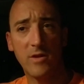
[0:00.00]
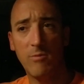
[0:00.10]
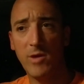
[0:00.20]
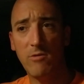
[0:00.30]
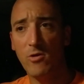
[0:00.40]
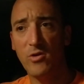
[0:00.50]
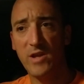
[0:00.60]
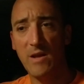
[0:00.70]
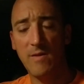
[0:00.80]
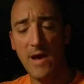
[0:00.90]
and I might
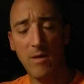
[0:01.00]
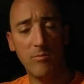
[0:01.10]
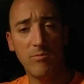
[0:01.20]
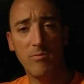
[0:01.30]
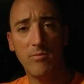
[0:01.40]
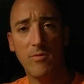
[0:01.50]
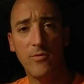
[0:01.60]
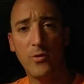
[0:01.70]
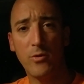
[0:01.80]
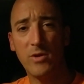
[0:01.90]
rotate that
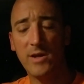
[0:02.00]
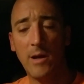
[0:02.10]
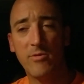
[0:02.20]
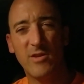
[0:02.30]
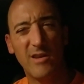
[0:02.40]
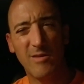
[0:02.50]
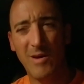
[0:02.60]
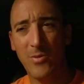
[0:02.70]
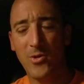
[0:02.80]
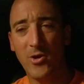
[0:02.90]
2 or 3 times. It takes
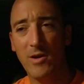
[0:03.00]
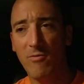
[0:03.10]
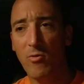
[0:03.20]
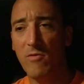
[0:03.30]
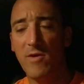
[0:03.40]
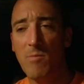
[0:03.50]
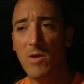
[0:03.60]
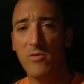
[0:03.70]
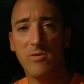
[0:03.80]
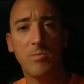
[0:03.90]
about 30 to 45
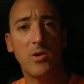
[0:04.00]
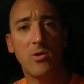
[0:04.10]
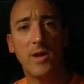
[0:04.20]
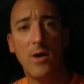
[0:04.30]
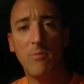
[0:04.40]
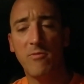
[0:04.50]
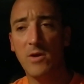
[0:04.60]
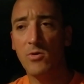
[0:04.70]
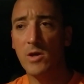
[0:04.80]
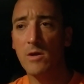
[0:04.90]
minutes depending on how I'm
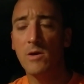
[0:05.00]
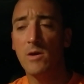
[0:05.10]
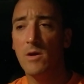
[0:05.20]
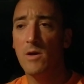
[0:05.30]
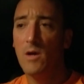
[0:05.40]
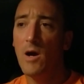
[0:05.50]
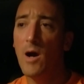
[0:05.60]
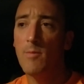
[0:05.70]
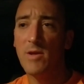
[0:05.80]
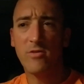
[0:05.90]
feeling.
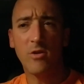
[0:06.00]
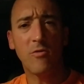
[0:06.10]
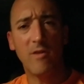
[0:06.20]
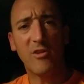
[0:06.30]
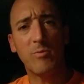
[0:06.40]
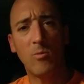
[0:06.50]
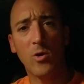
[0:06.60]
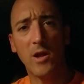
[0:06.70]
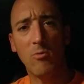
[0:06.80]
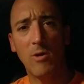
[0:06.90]
And so far that's been
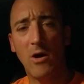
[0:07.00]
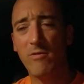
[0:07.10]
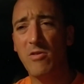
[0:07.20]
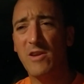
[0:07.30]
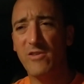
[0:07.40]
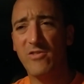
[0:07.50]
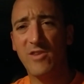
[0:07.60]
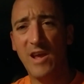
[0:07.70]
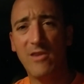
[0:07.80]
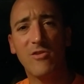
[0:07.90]
working well. Everything just
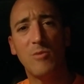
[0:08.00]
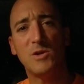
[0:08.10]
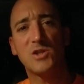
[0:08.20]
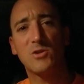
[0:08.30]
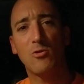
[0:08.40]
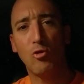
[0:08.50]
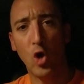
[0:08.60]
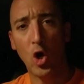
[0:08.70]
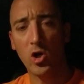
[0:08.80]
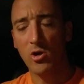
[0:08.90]
takes so much
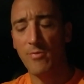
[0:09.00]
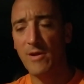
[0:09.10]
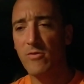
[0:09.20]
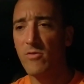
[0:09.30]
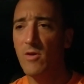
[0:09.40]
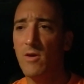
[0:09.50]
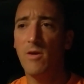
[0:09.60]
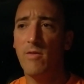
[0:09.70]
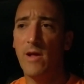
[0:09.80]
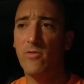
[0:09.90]
longer, and
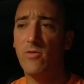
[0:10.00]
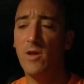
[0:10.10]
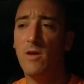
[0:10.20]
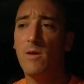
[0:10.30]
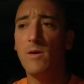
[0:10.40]
that's the